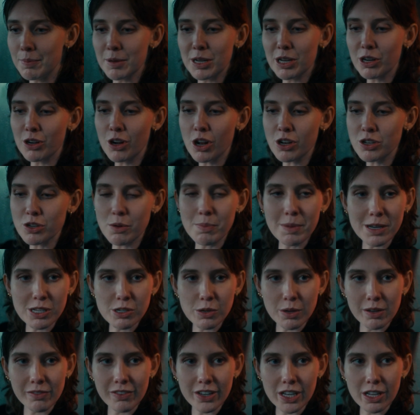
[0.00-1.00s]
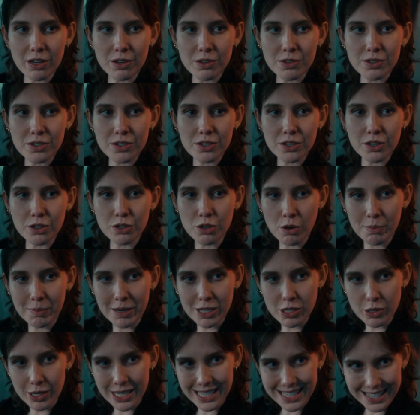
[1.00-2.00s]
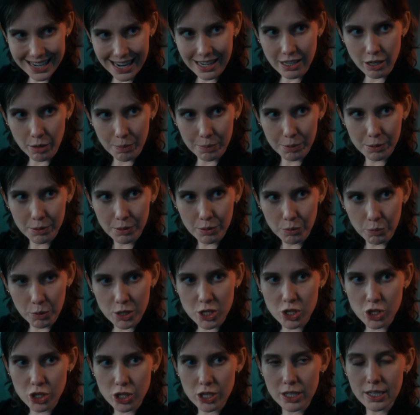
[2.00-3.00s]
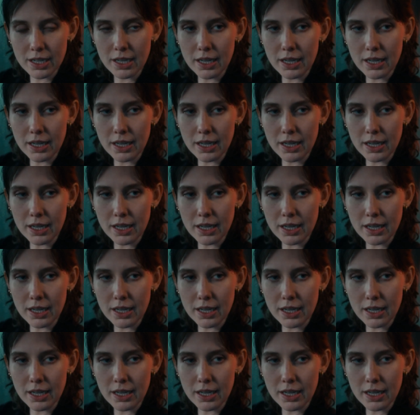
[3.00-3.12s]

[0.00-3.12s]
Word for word: but you're not talking about doing videos. You're talking about doing stand-up, which